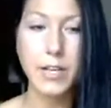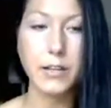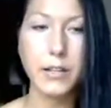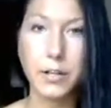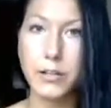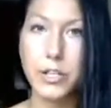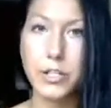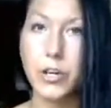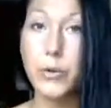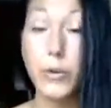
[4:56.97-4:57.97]
I literally
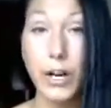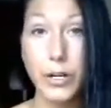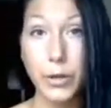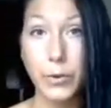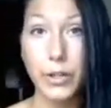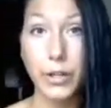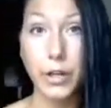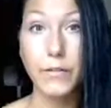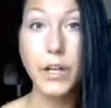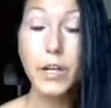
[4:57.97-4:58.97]
took what I knew and
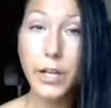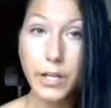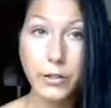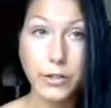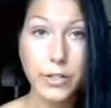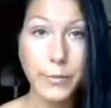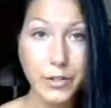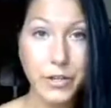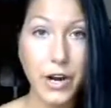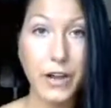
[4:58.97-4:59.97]
loved and learned
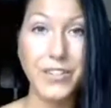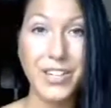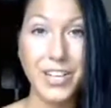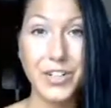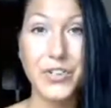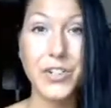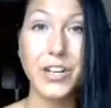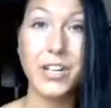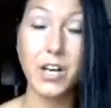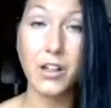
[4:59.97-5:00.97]
about travel in the
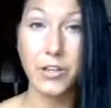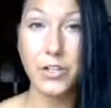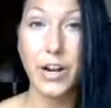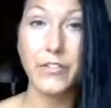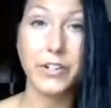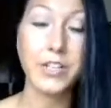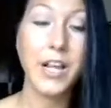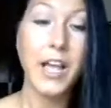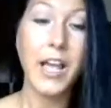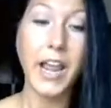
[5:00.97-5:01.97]
industry and other travelers
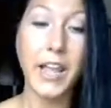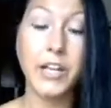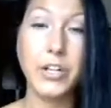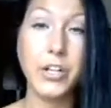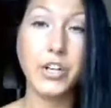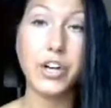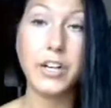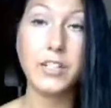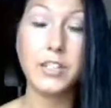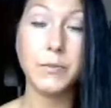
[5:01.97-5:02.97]
and
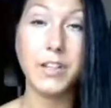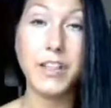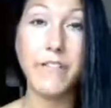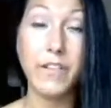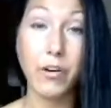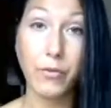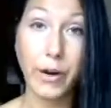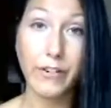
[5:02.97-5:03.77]
created something that felt right